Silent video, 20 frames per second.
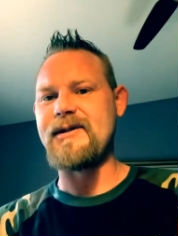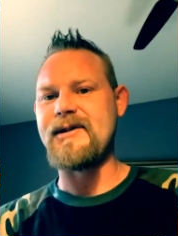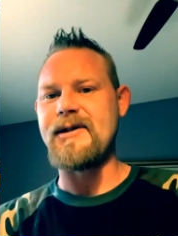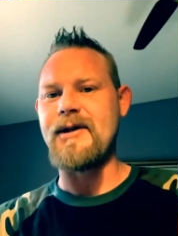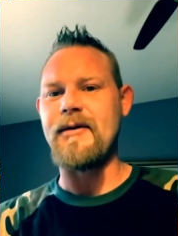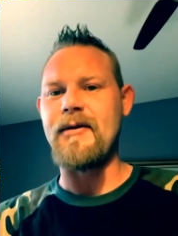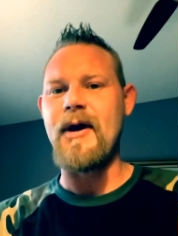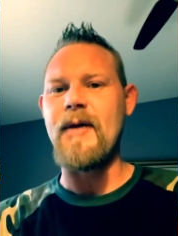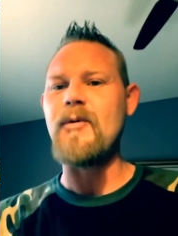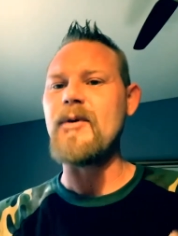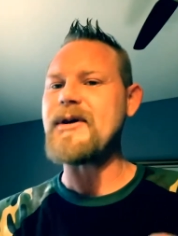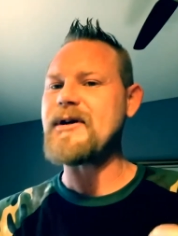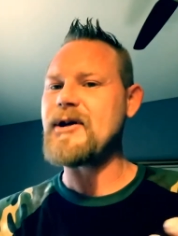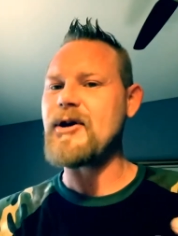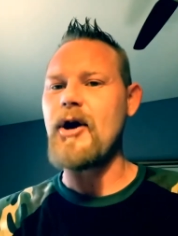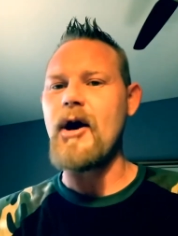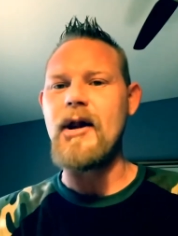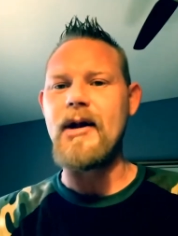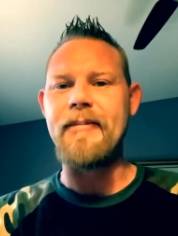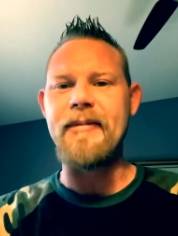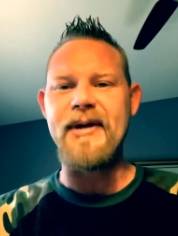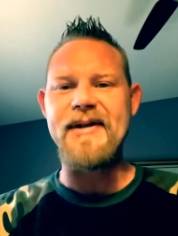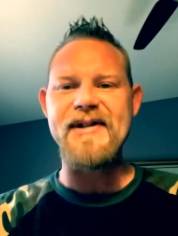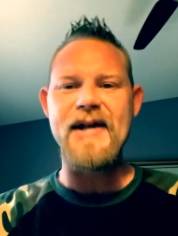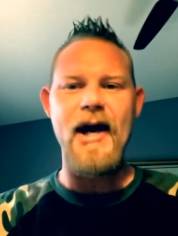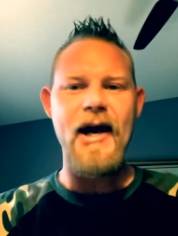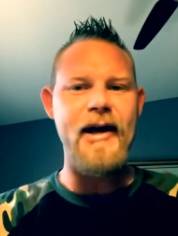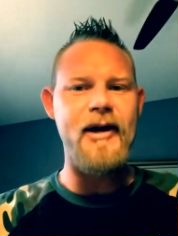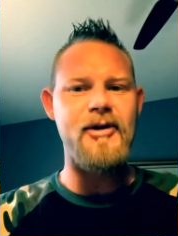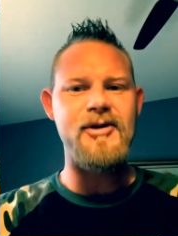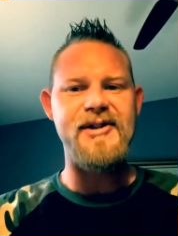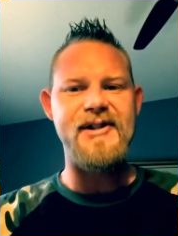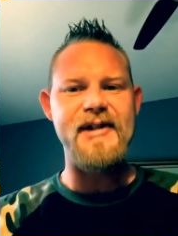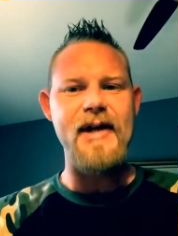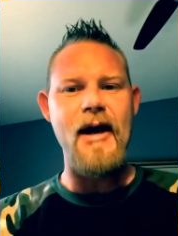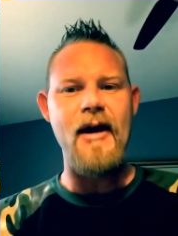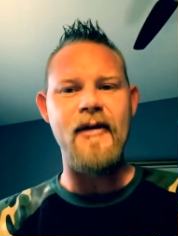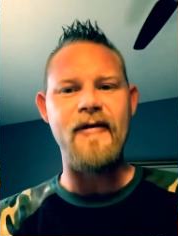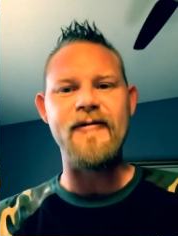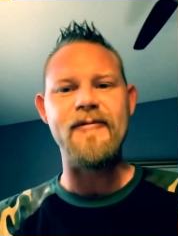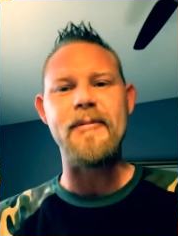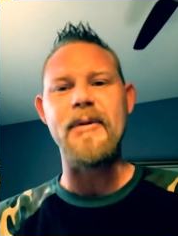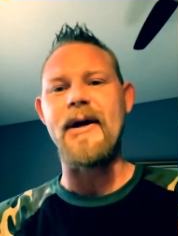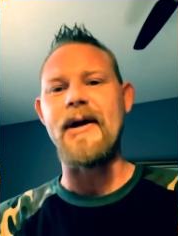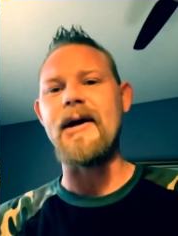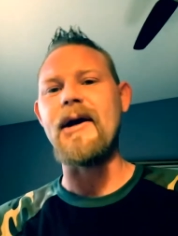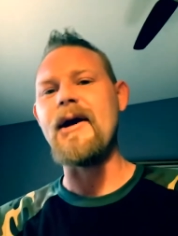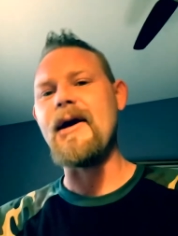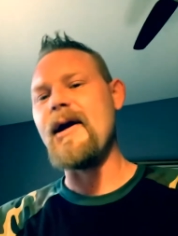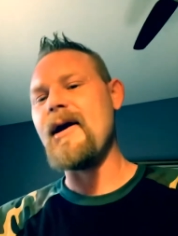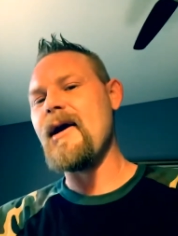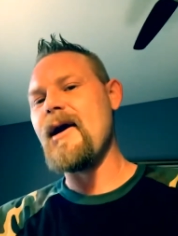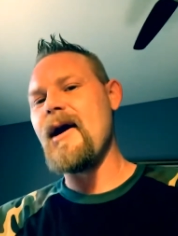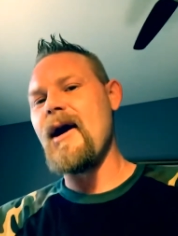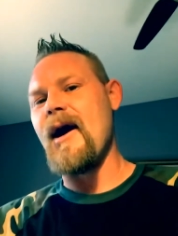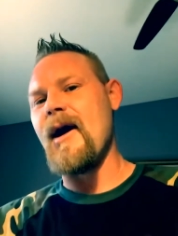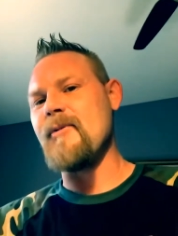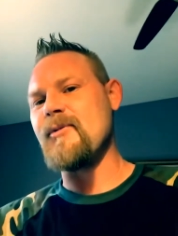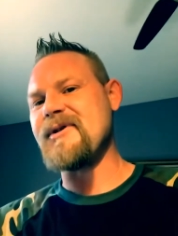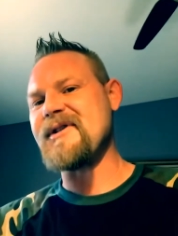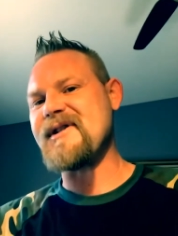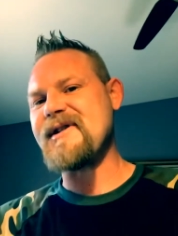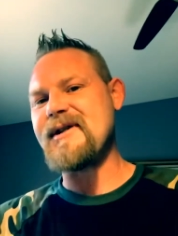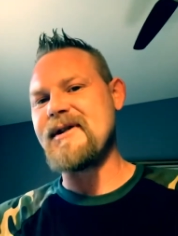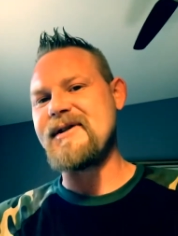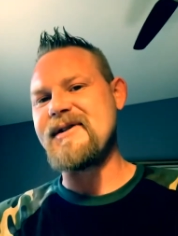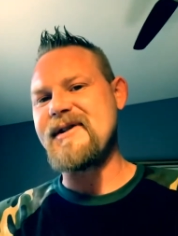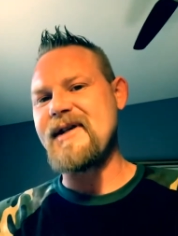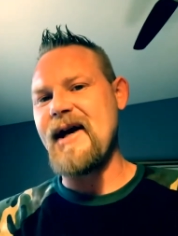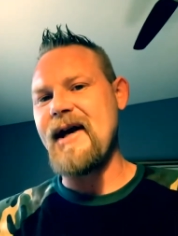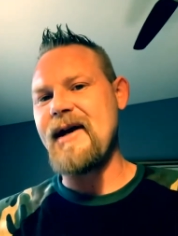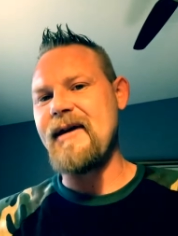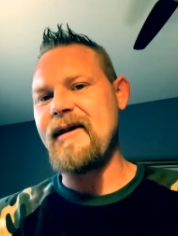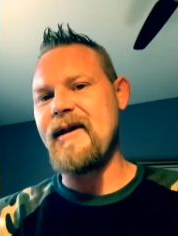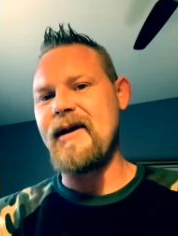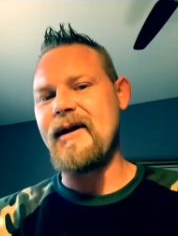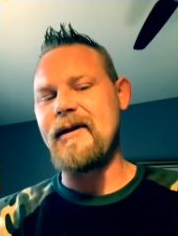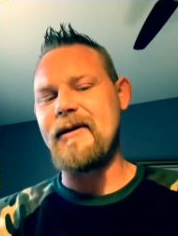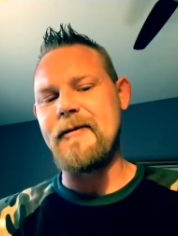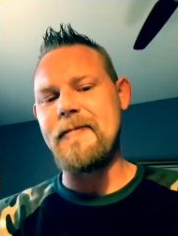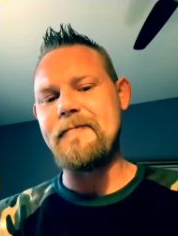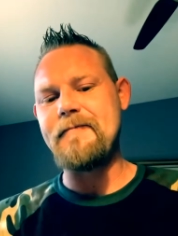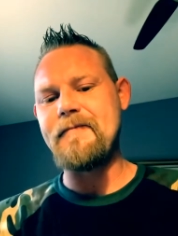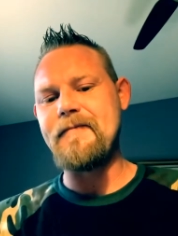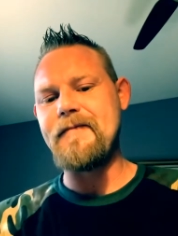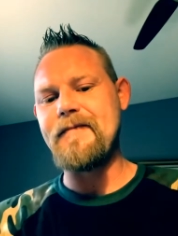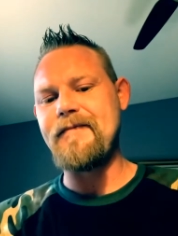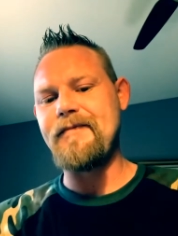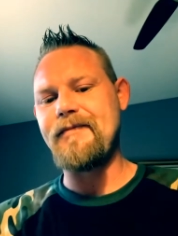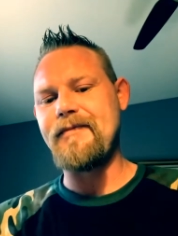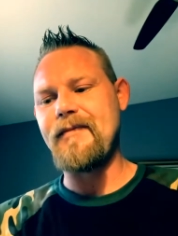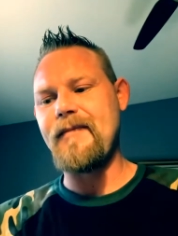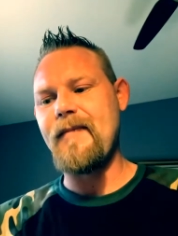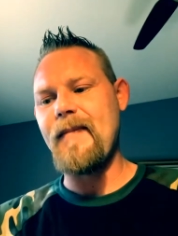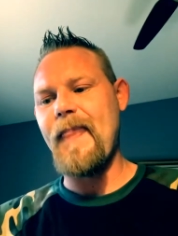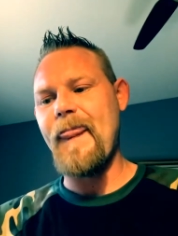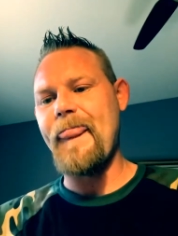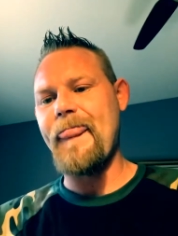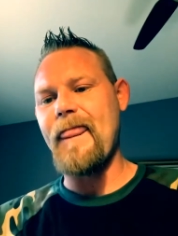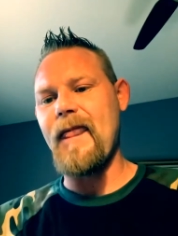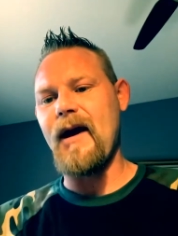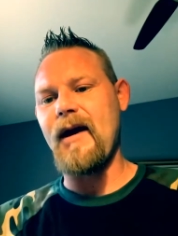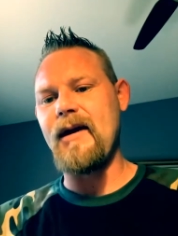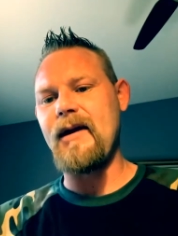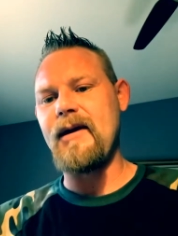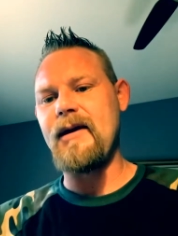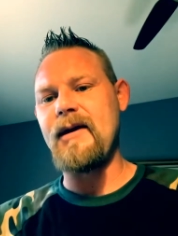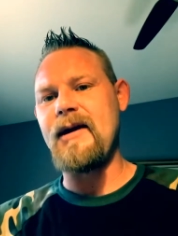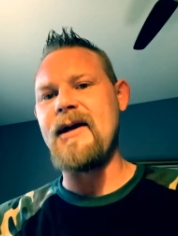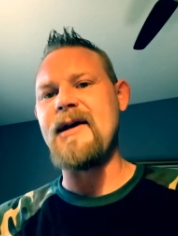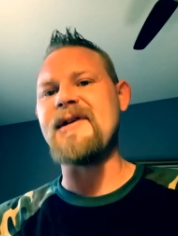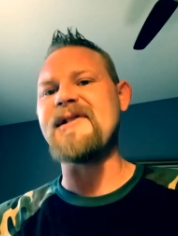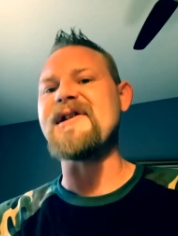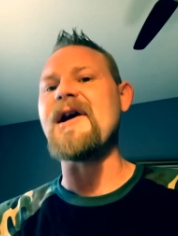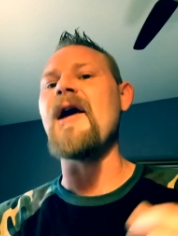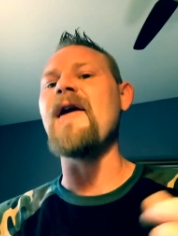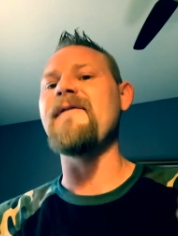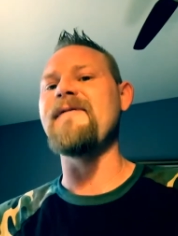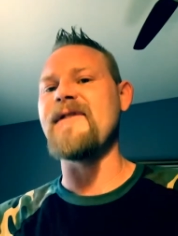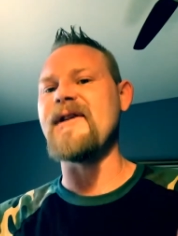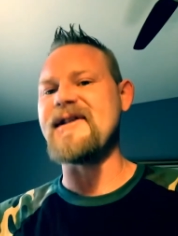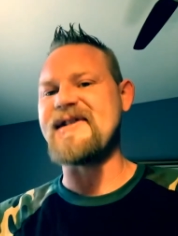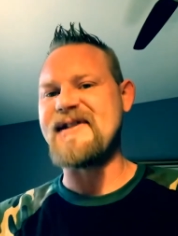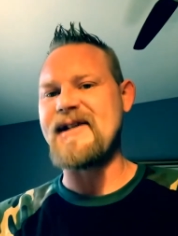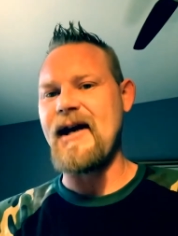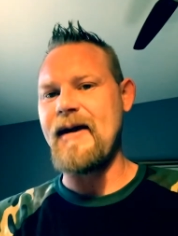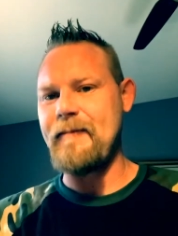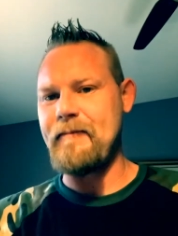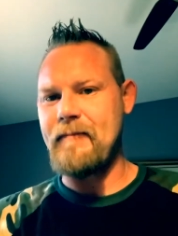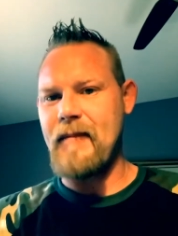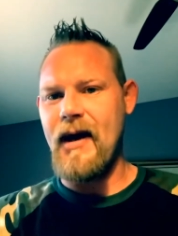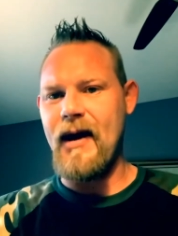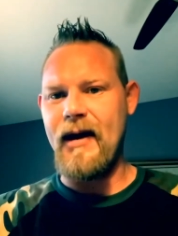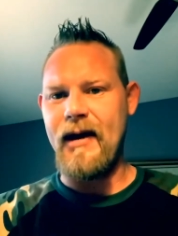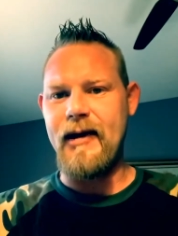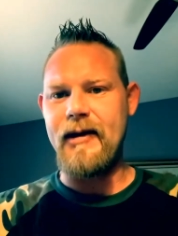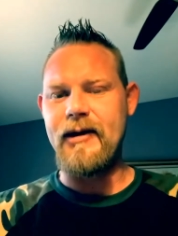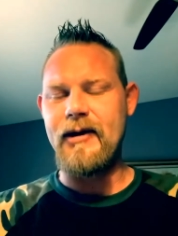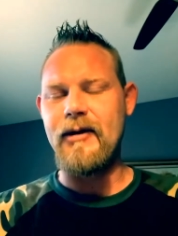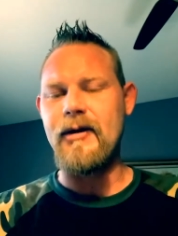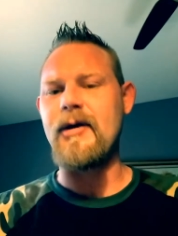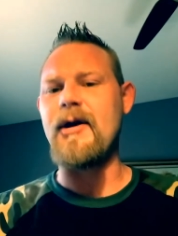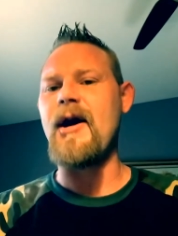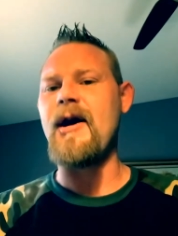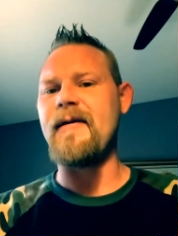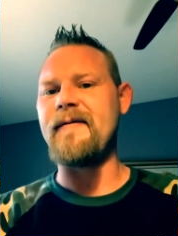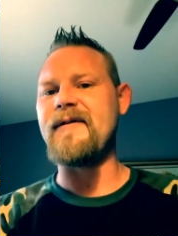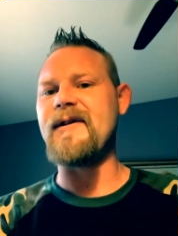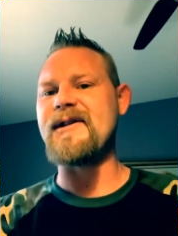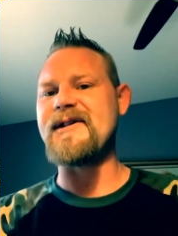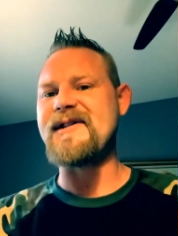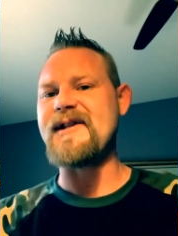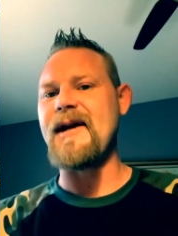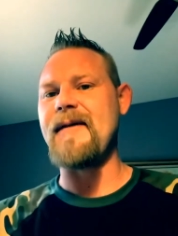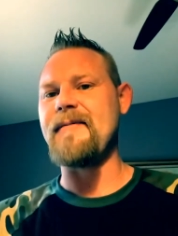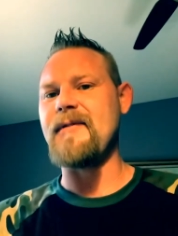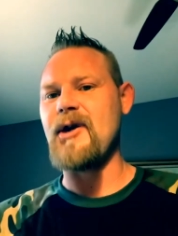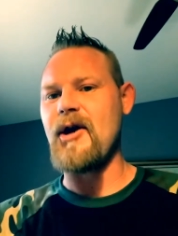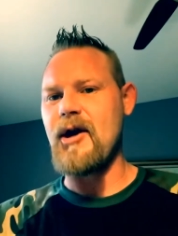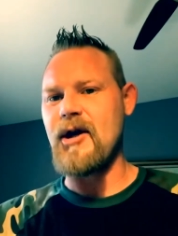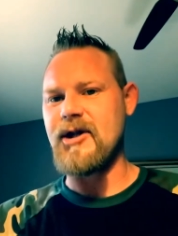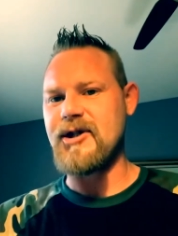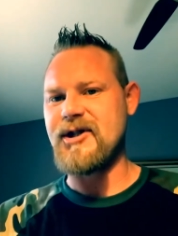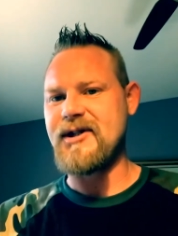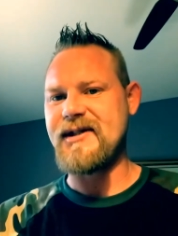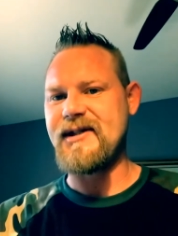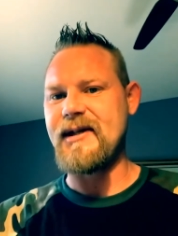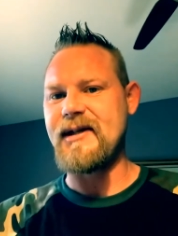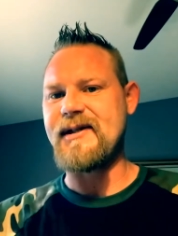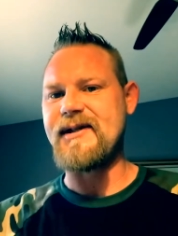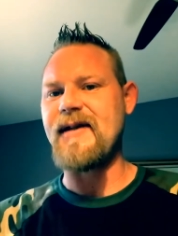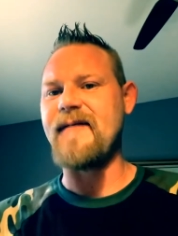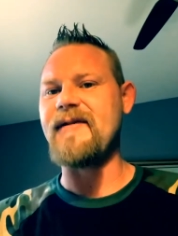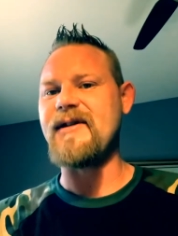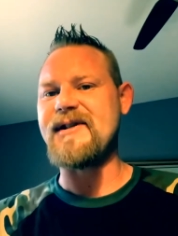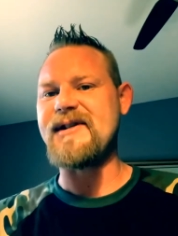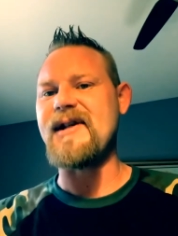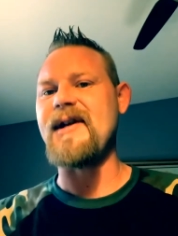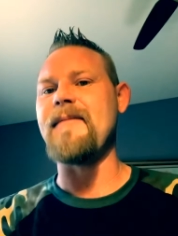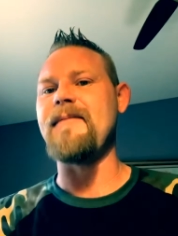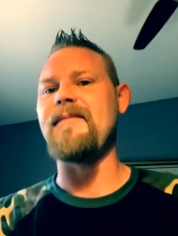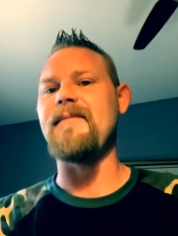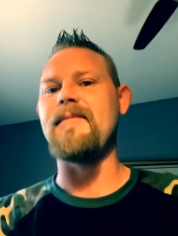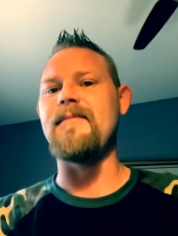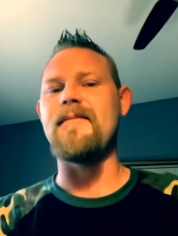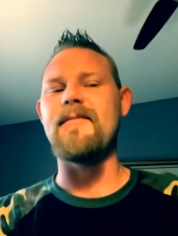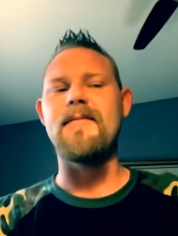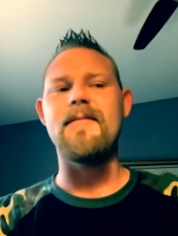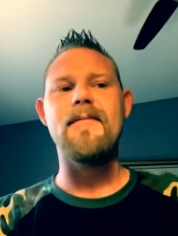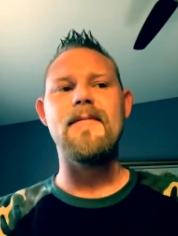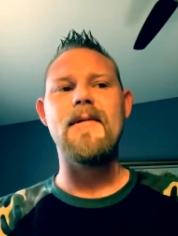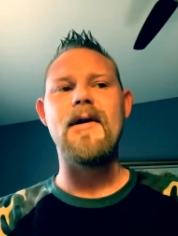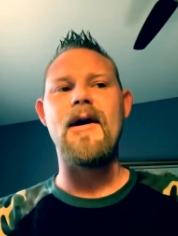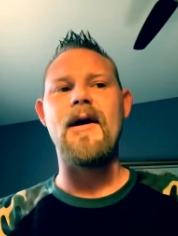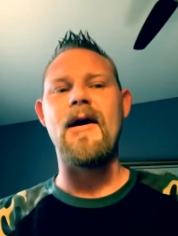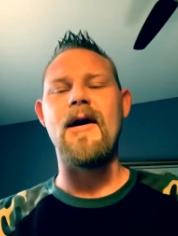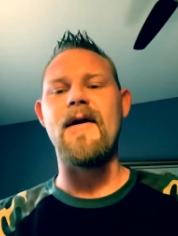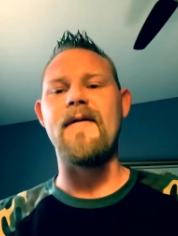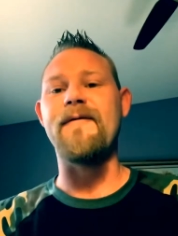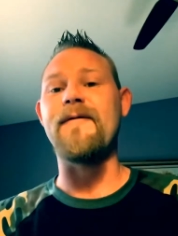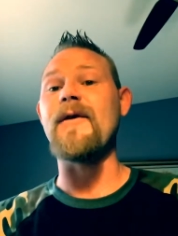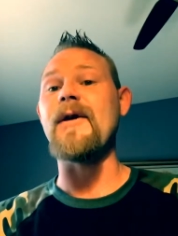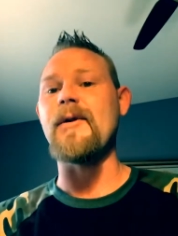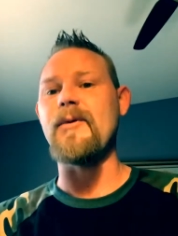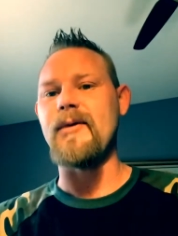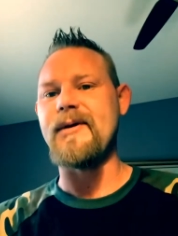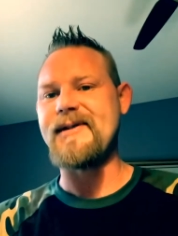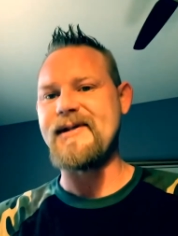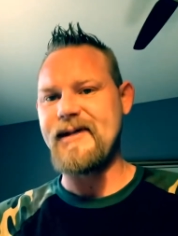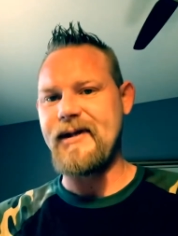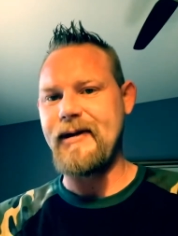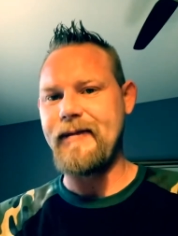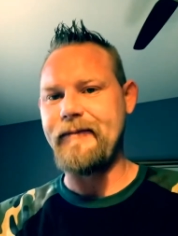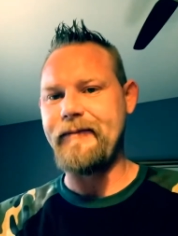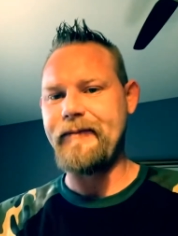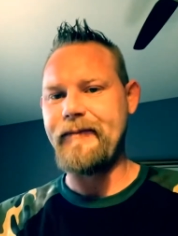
So I wouldn't call him his higher self, but I would still say that he is of the same mind or of the same consciousness, of the same frequency.